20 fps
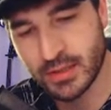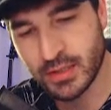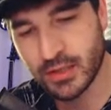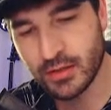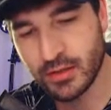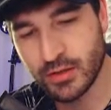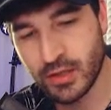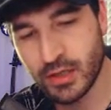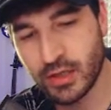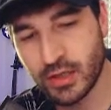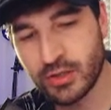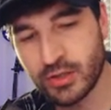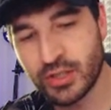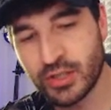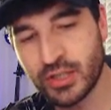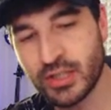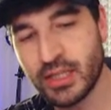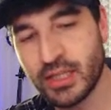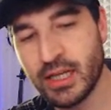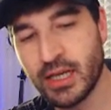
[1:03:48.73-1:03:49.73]
Another
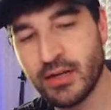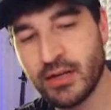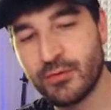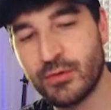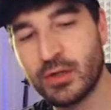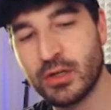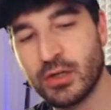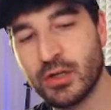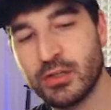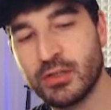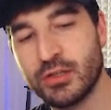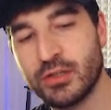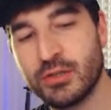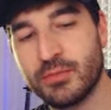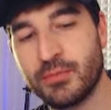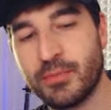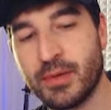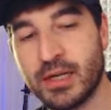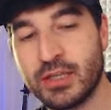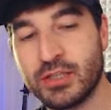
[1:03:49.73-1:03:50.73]
idea for another
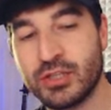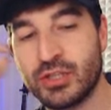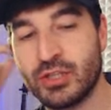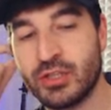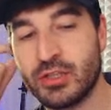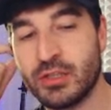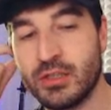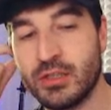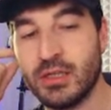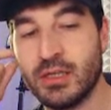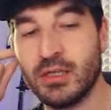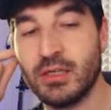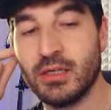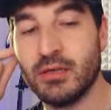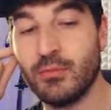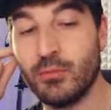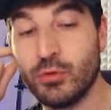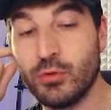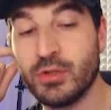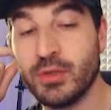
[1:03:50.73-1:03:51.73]
patcher.
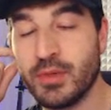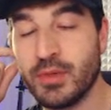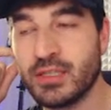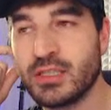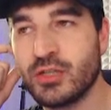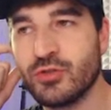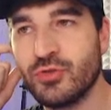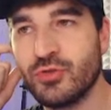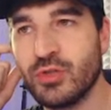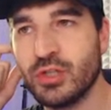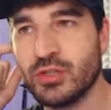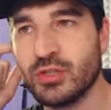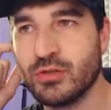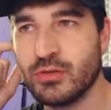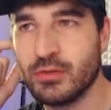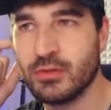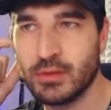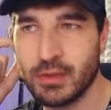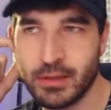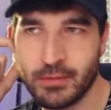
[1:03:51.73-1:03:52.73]
Multiband saturation.
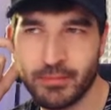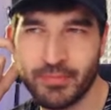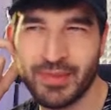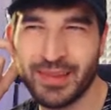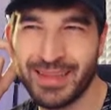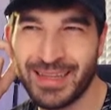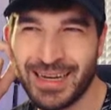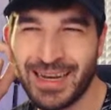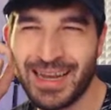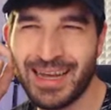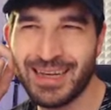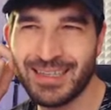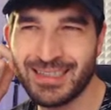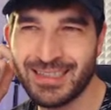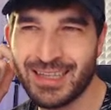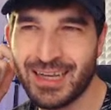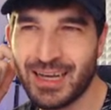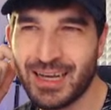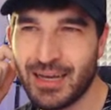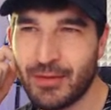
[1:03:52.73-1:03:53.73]
The next
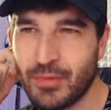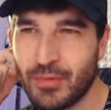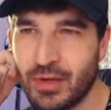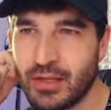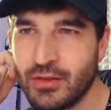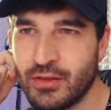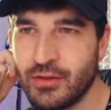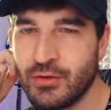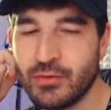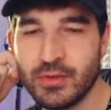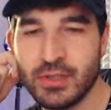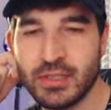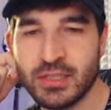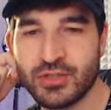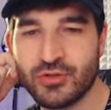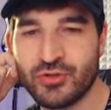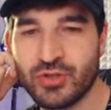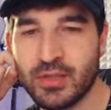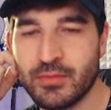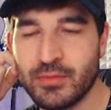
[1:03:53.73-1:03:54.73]
time I do this
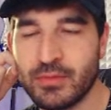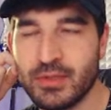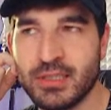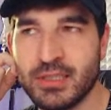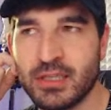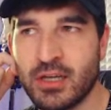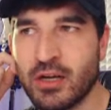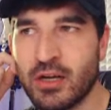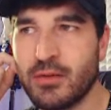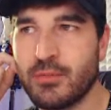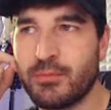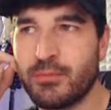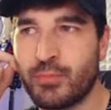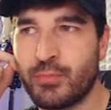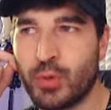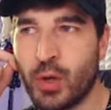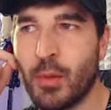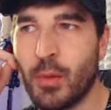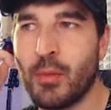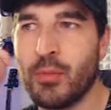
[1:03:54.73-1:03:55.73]
stream is gonna
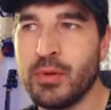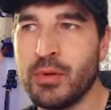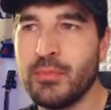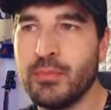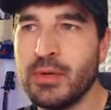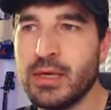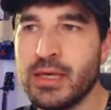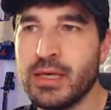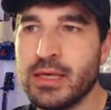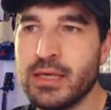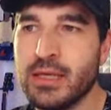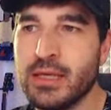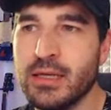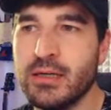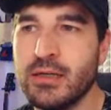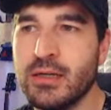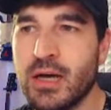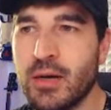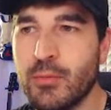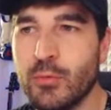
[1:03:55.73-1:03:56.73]
probably be
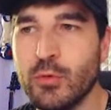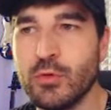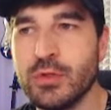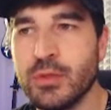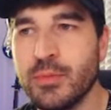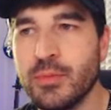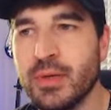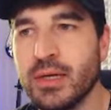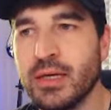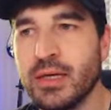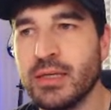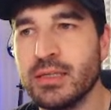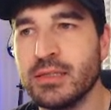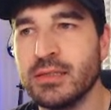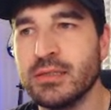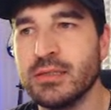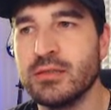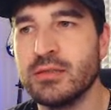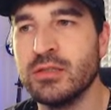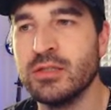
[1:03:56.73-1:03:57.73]
a multiband
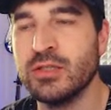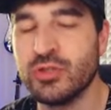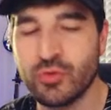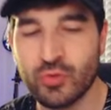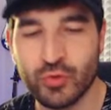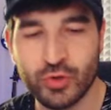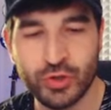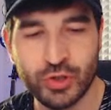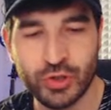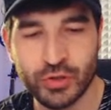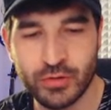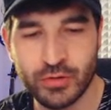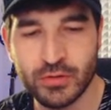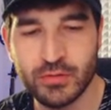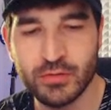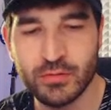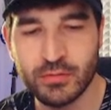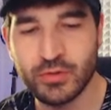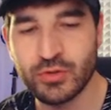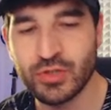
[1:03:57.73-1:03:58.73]
distortion
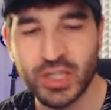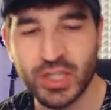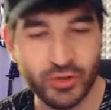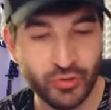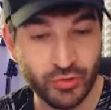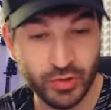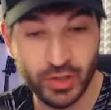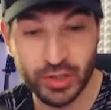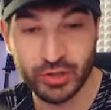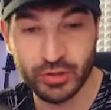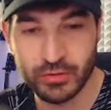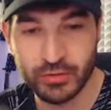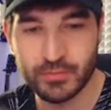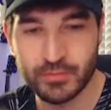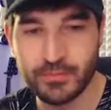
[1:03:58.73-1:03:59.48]
saturation,